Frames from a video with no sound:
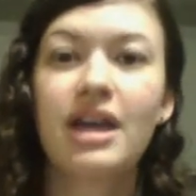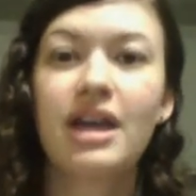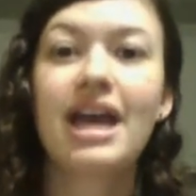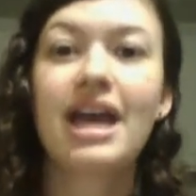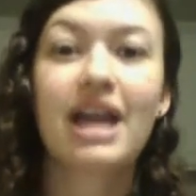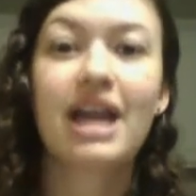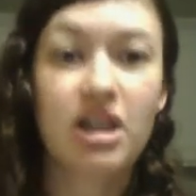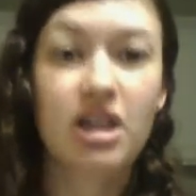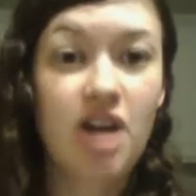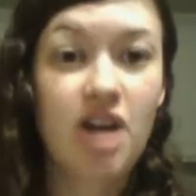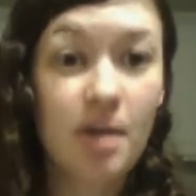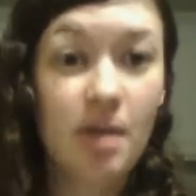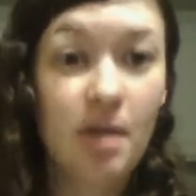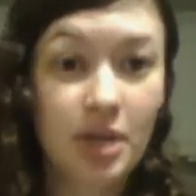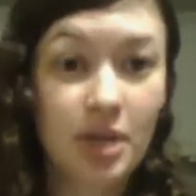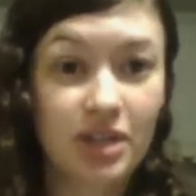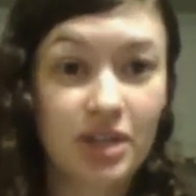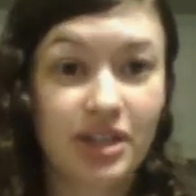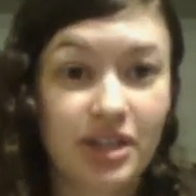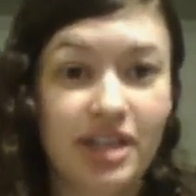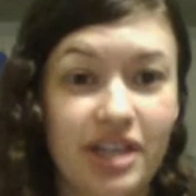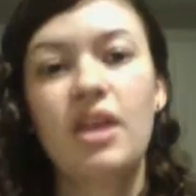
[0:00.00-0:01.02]

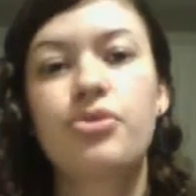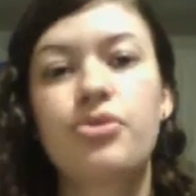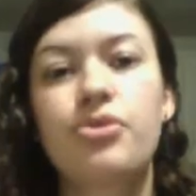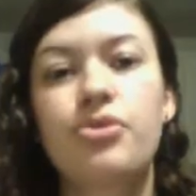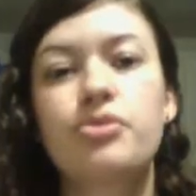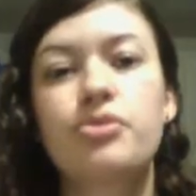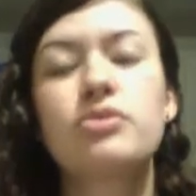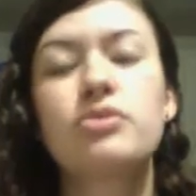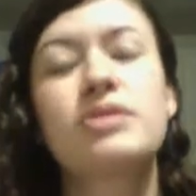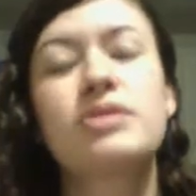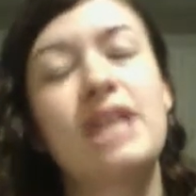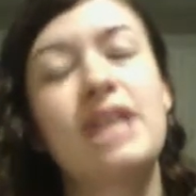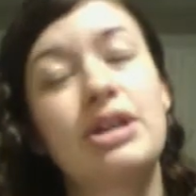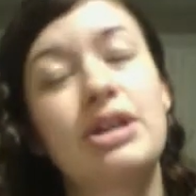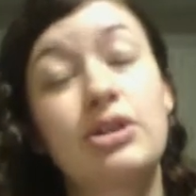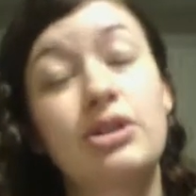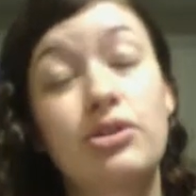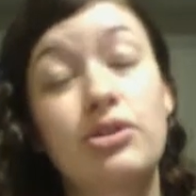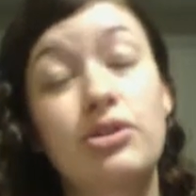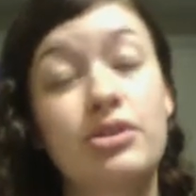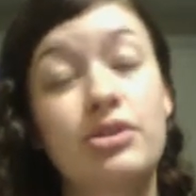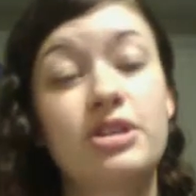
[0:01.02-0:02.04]
economically through
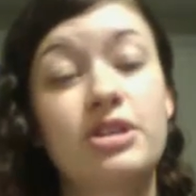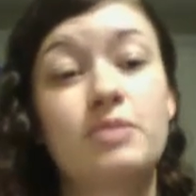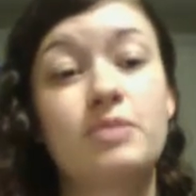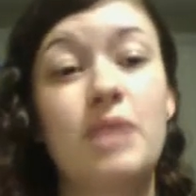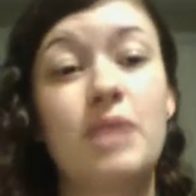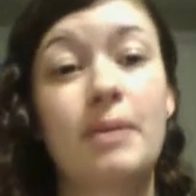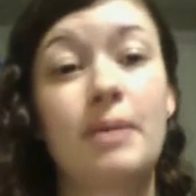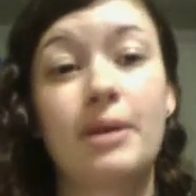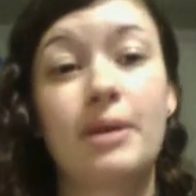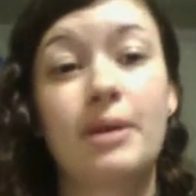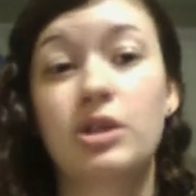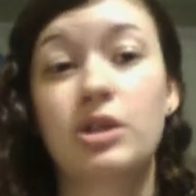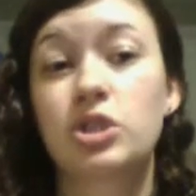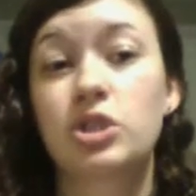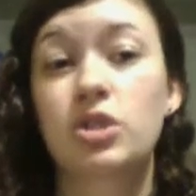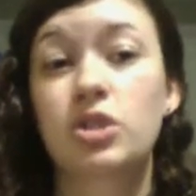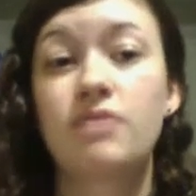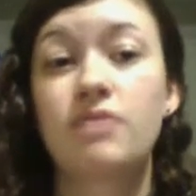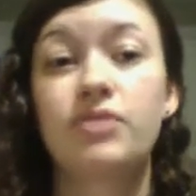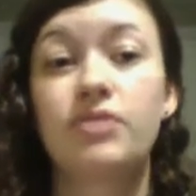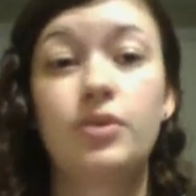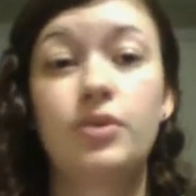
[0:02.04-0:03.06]
South Korea's pop
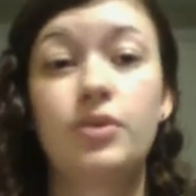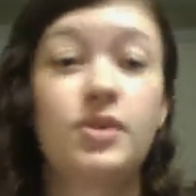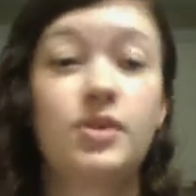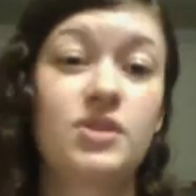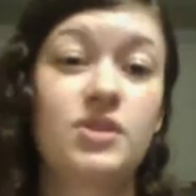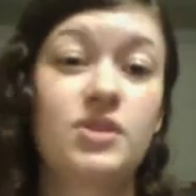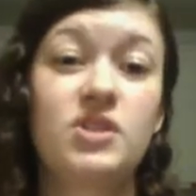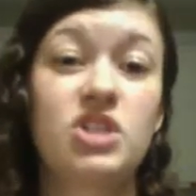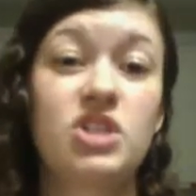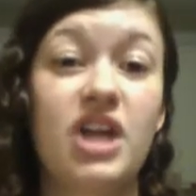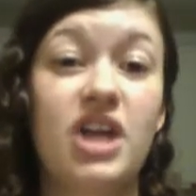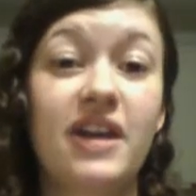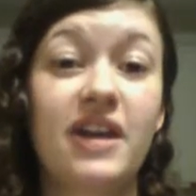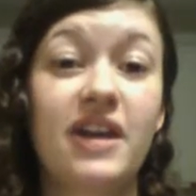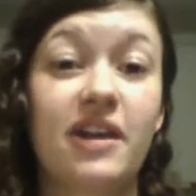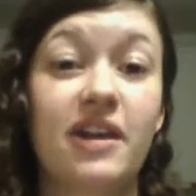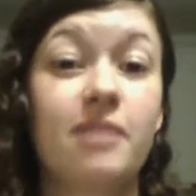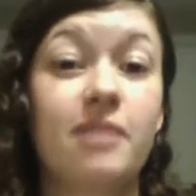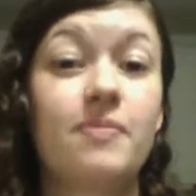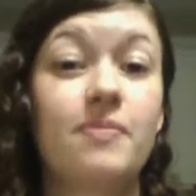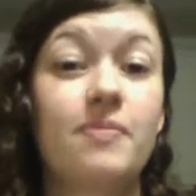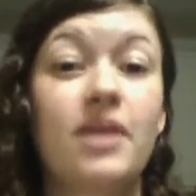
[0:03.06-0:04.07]
culture influence in
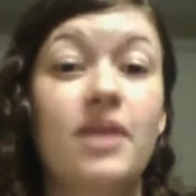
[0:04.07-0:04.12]
China.